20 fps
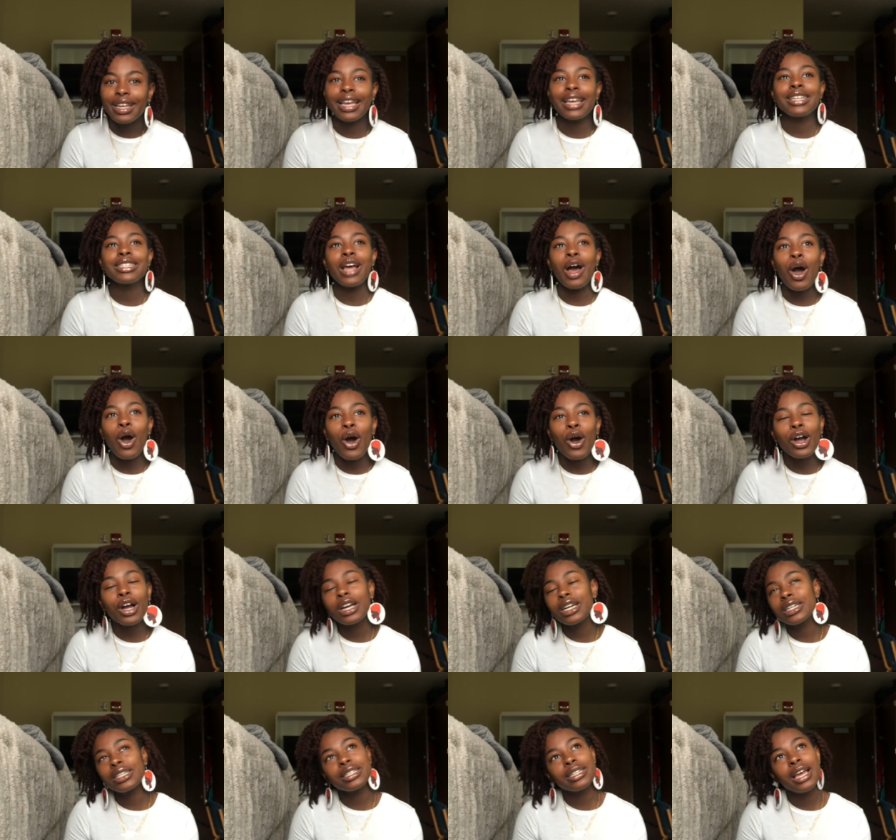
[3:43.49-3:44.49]
It's
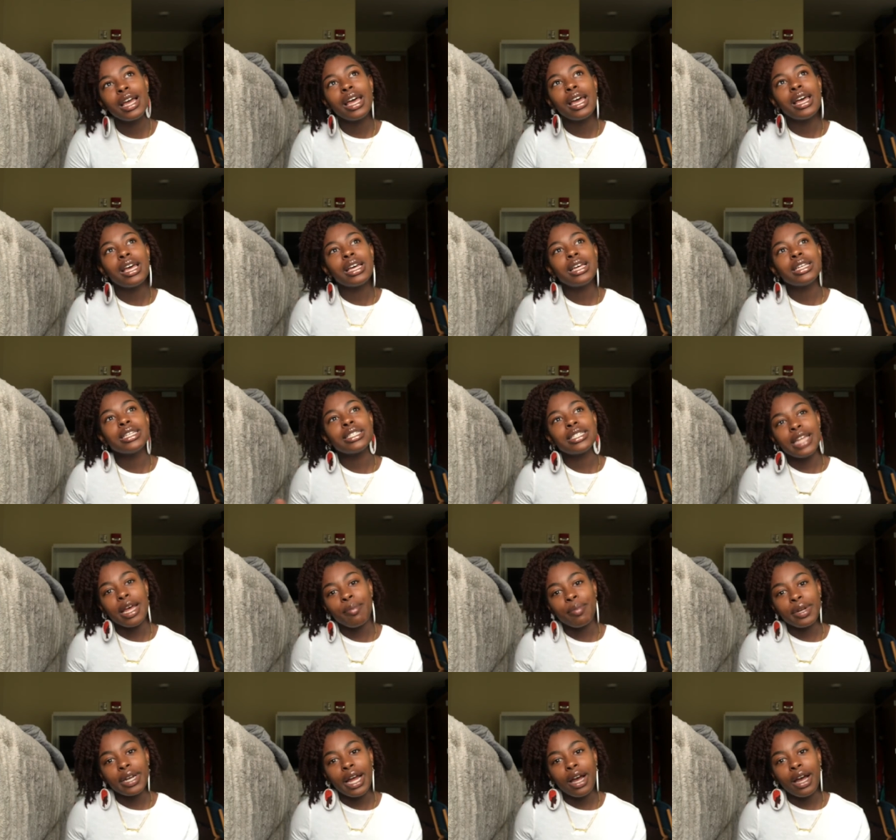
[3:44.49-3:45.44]
hard stepping